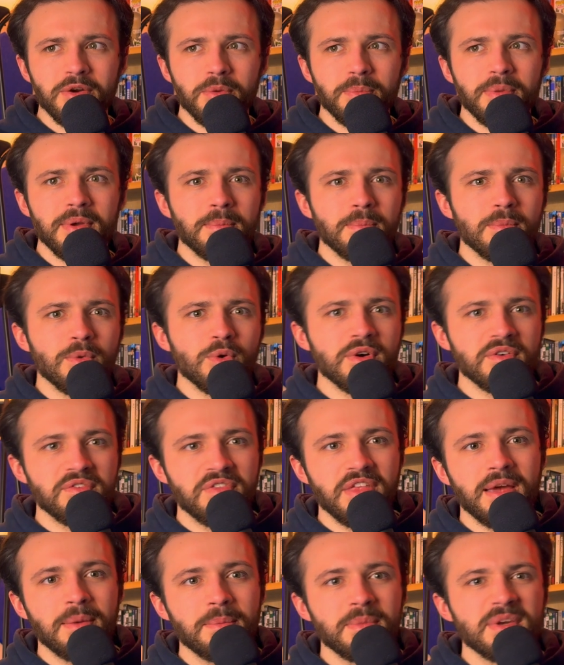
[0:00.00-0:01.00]
a little bit more
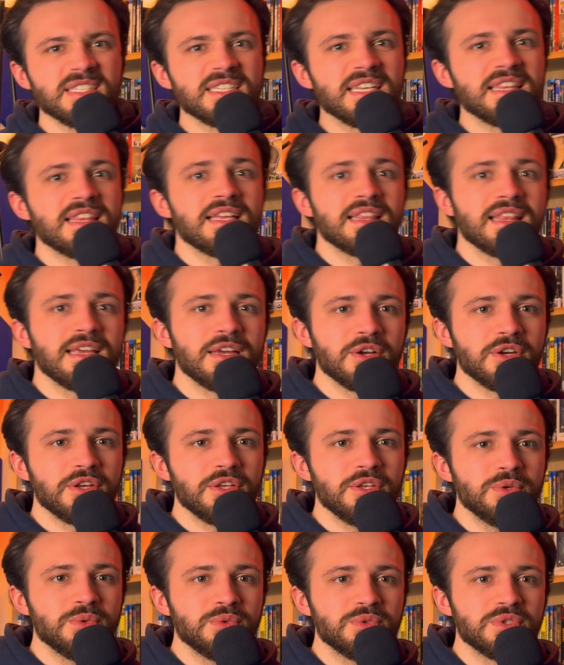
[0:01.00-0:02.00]
of them because I think they could
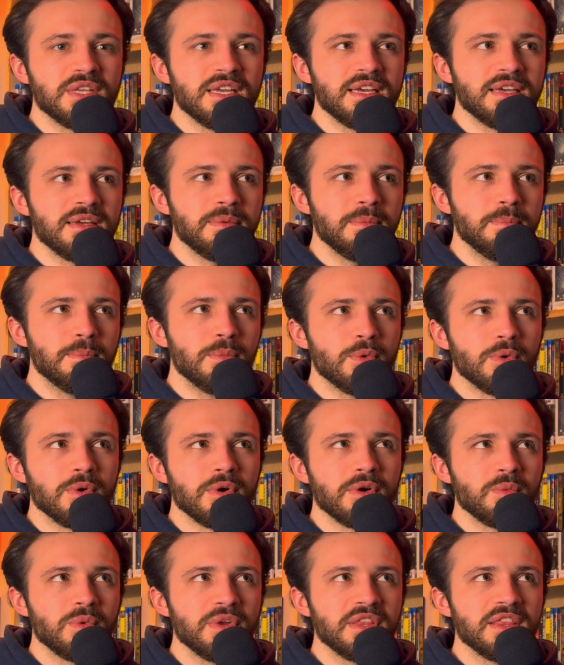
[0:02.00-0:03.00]
have used it
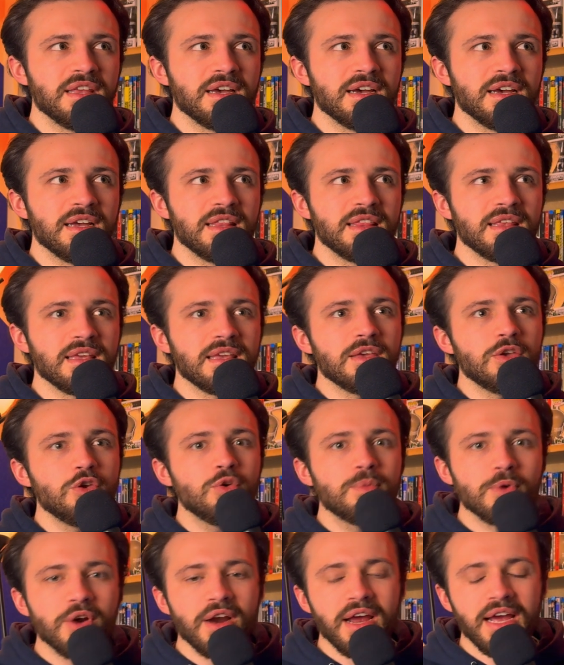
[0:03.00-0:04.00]
more with the
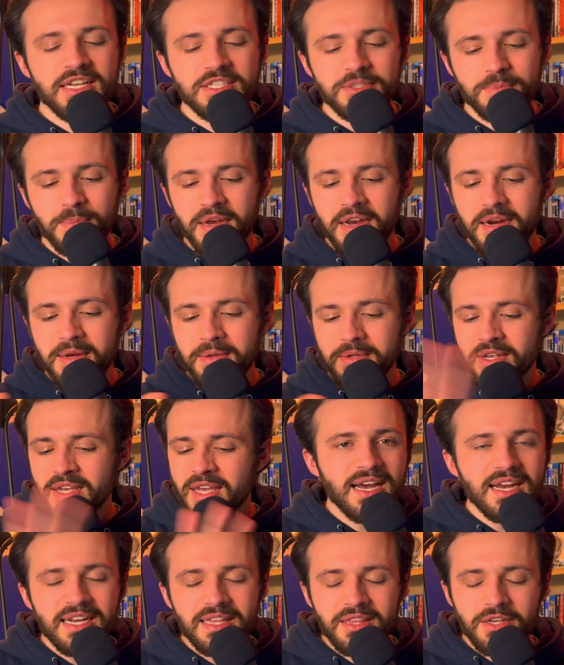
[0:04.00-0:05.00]
humor aspect.
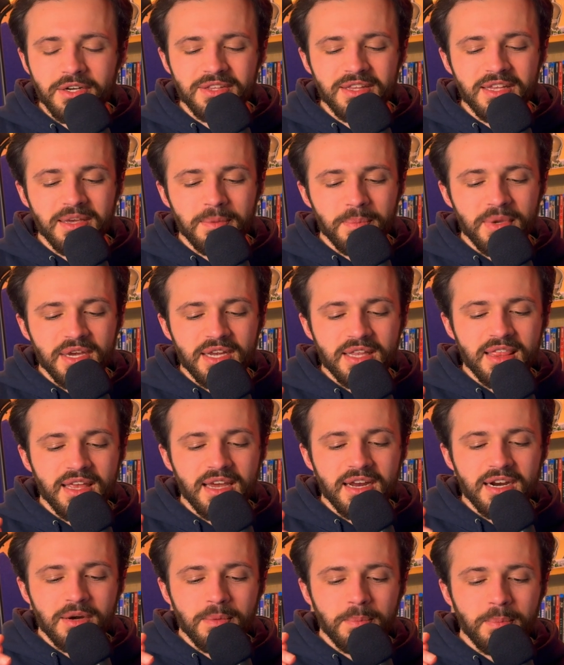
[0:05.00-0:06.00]
Tiny little nitpick
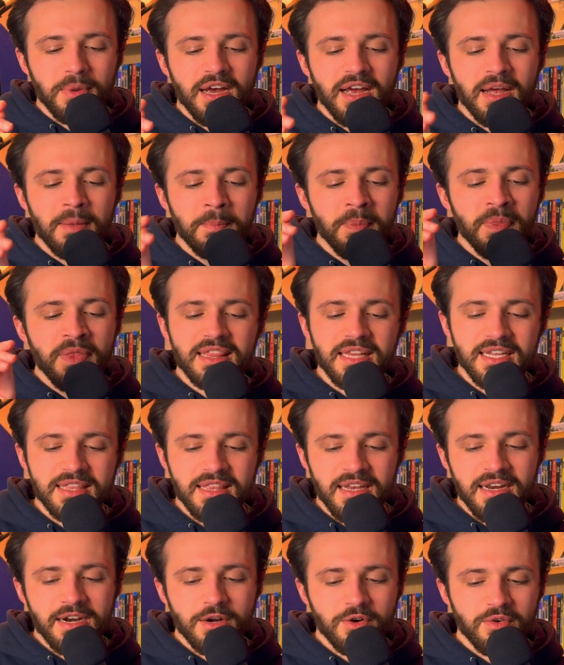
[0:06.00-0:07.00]
there, but I like
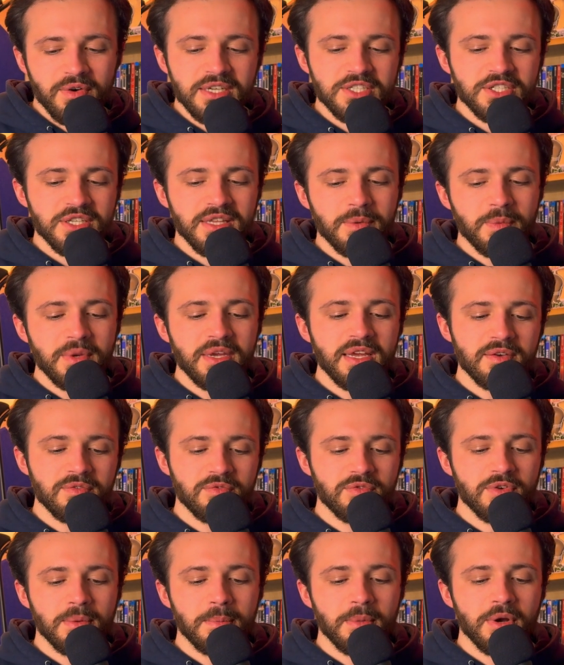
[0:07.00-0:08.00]
the narration that we get
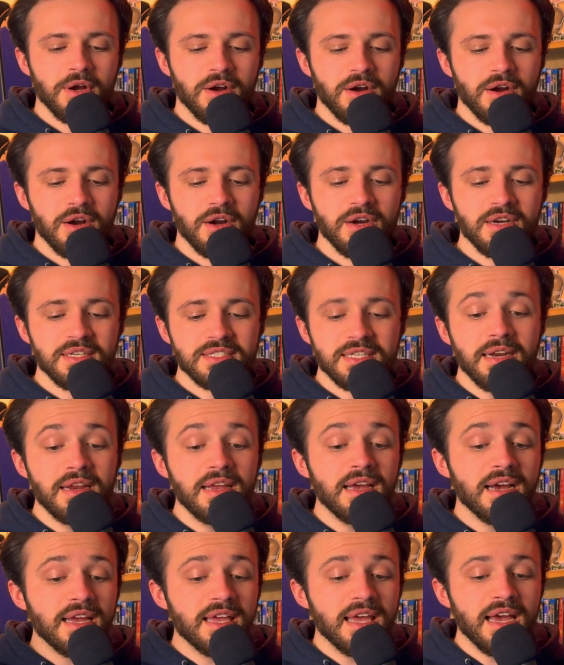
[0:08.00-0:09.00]
from R because I
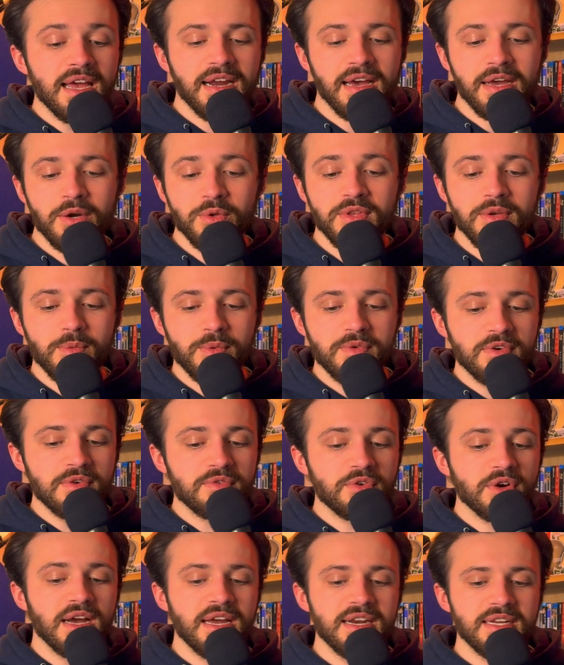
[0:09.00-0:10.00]
don't think we've
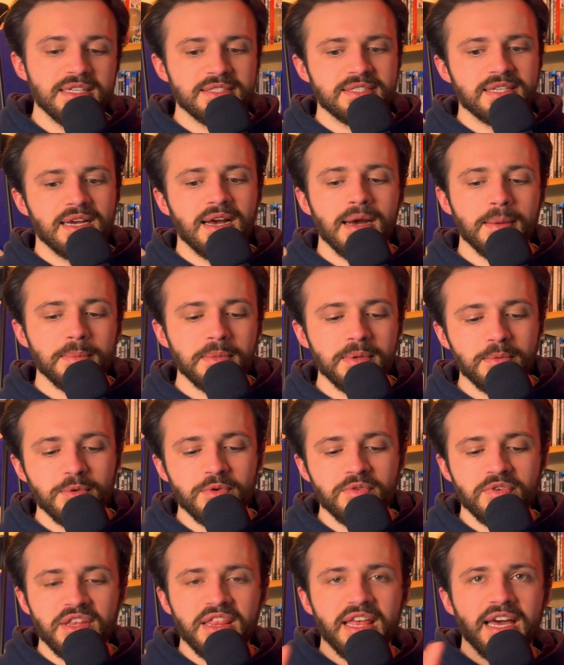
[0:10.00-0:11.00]
ever gotten a zombie
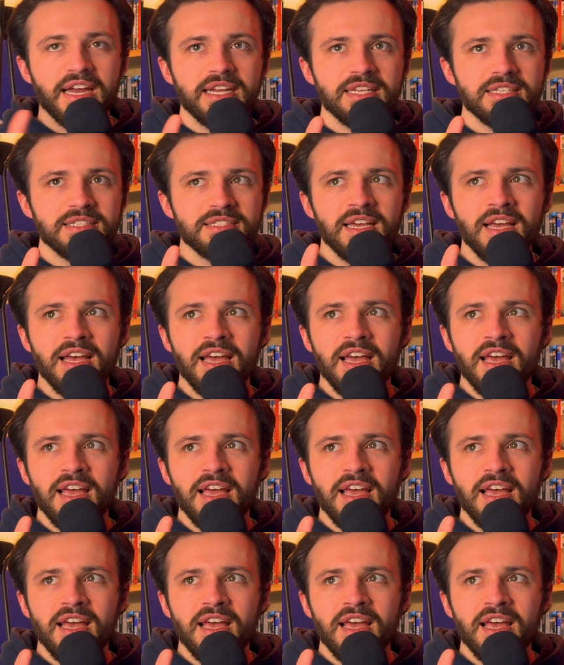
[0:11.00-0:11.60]
movie that is